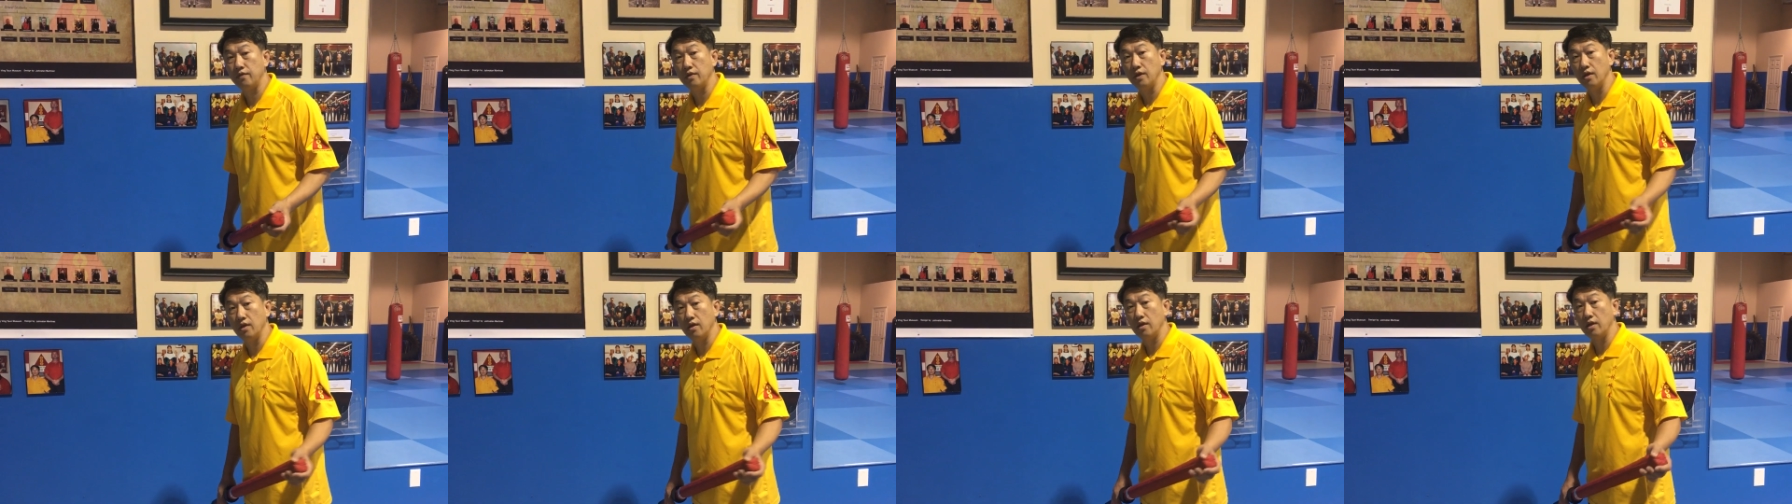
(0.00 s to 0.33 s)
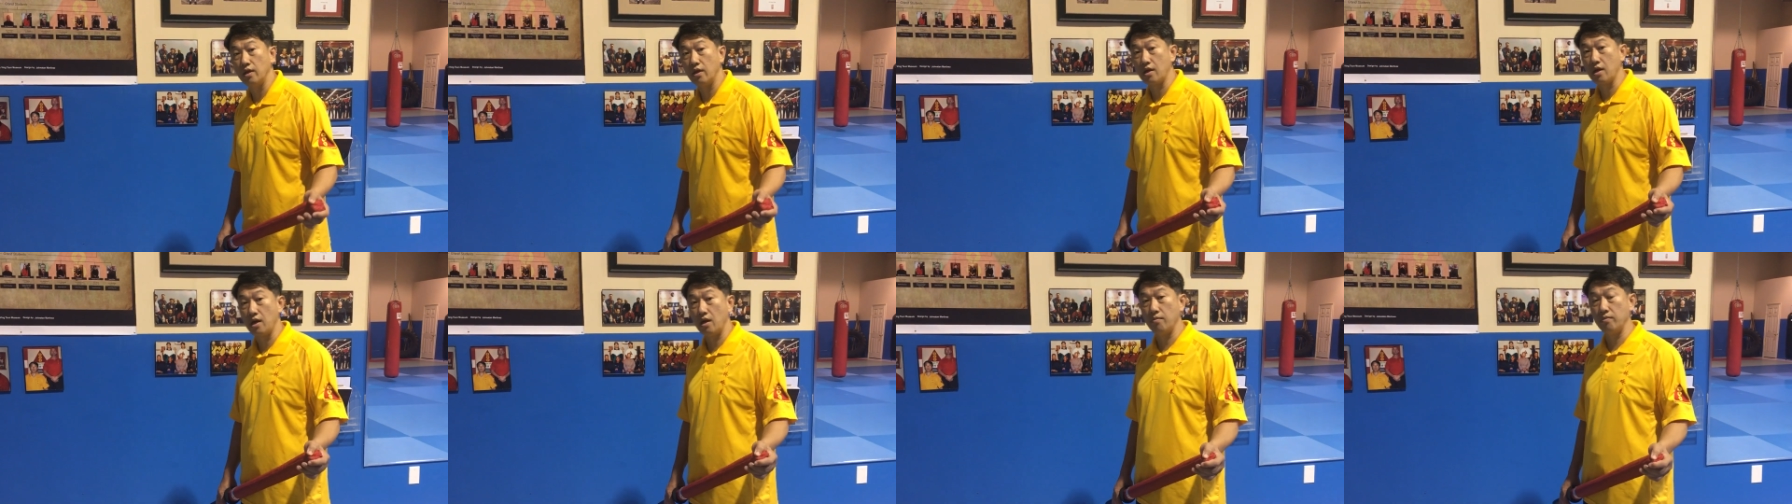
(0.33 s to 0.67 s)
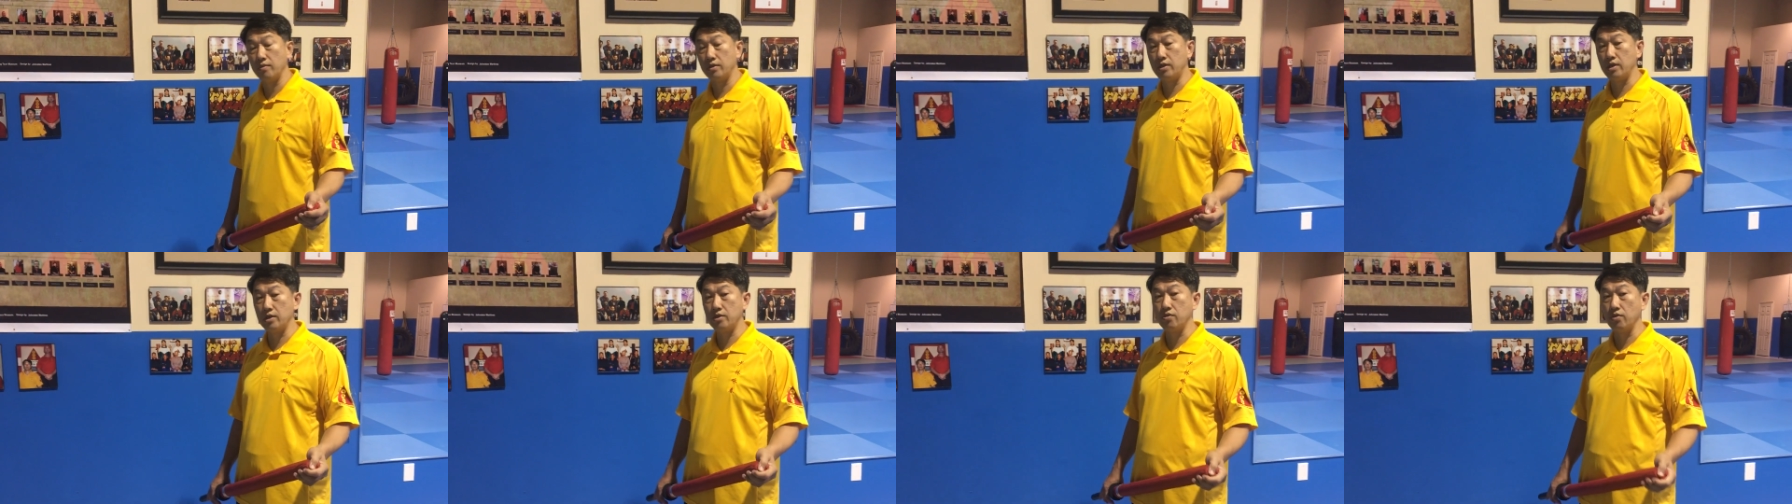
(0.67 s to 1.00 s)
uh, in
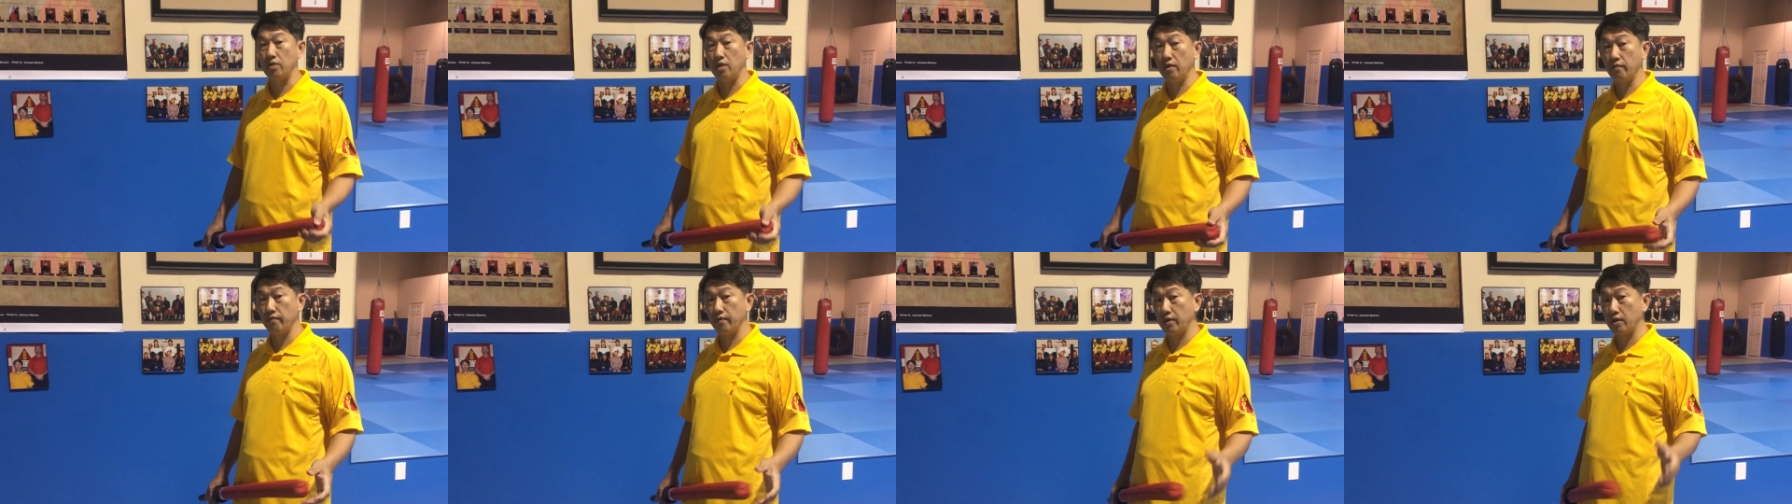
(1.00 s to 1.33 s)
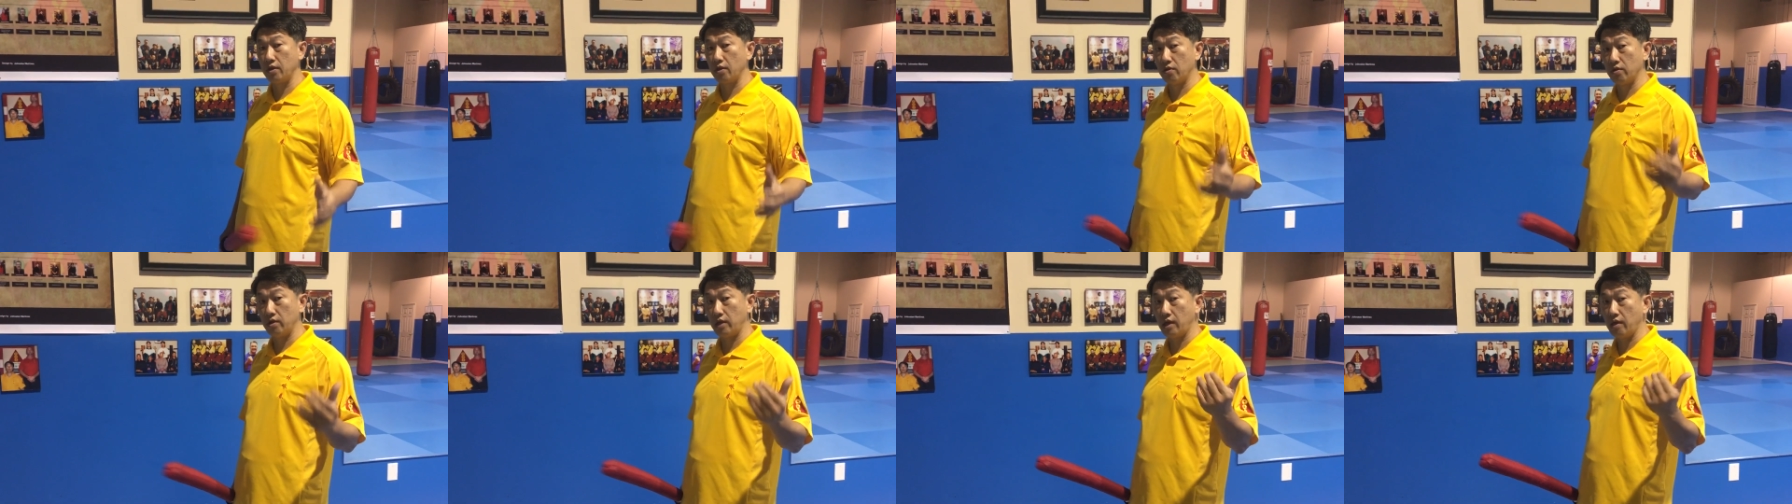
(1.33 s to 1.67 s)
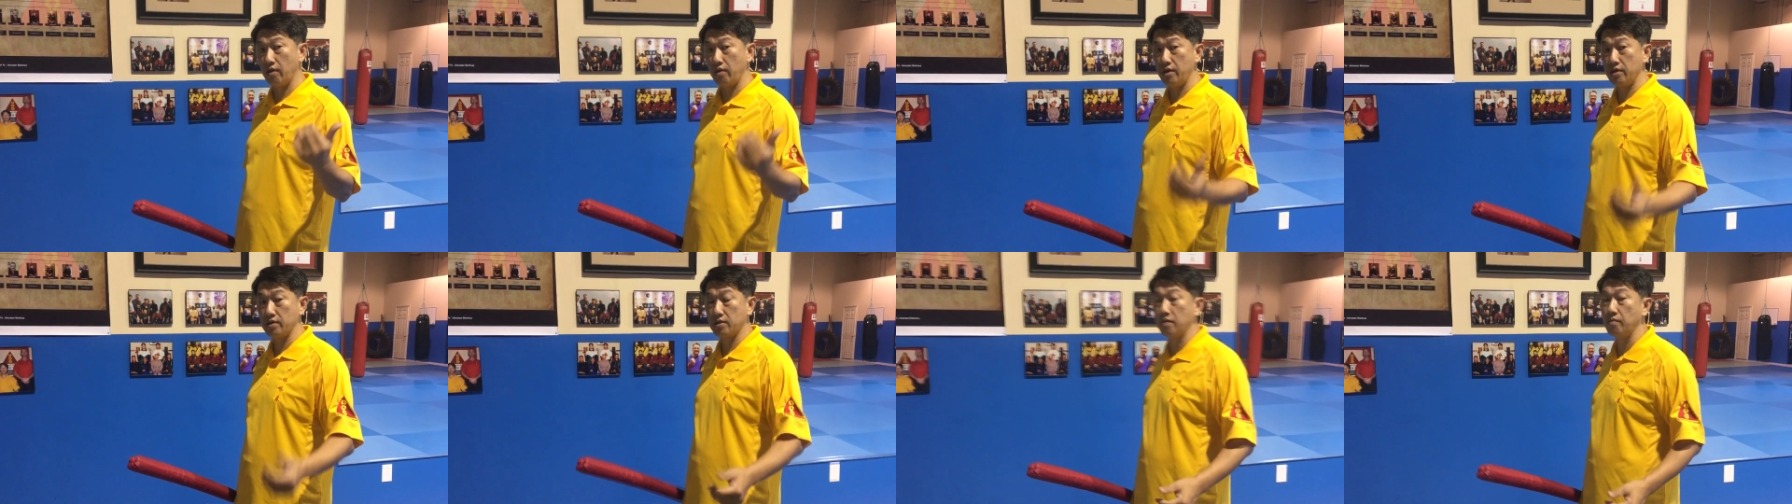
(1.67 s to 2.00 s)
competition. Even though
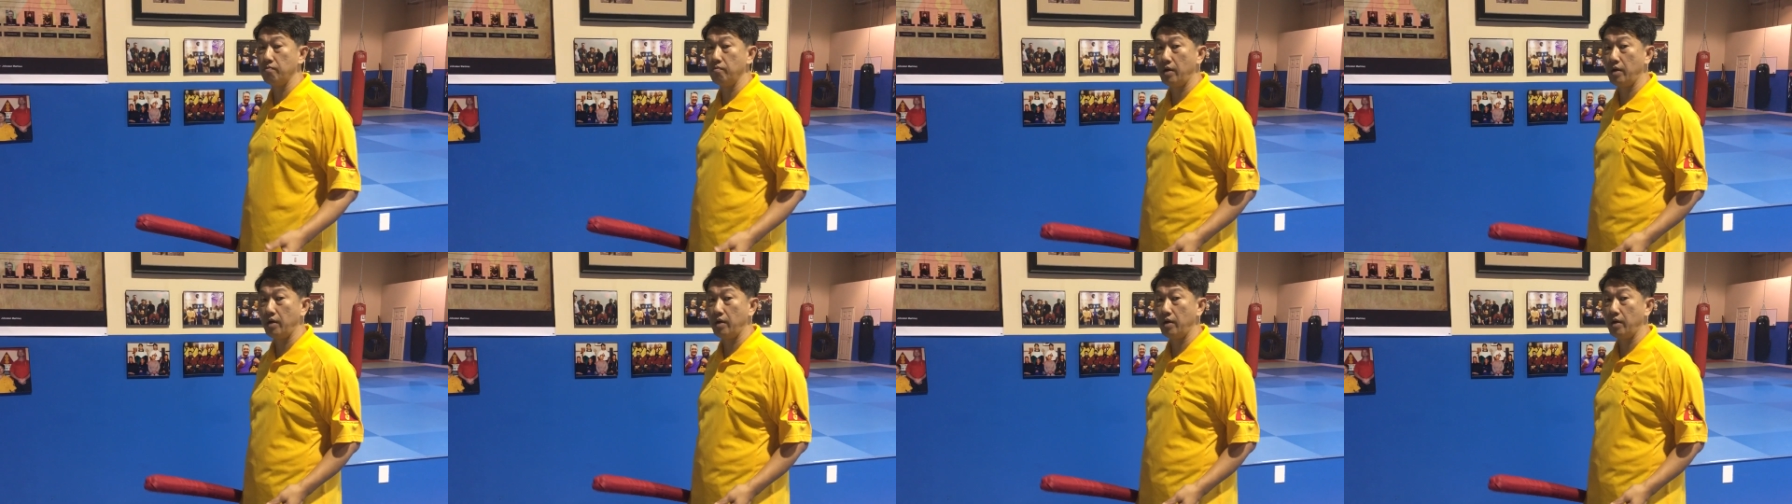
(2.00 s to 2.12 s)
now he's a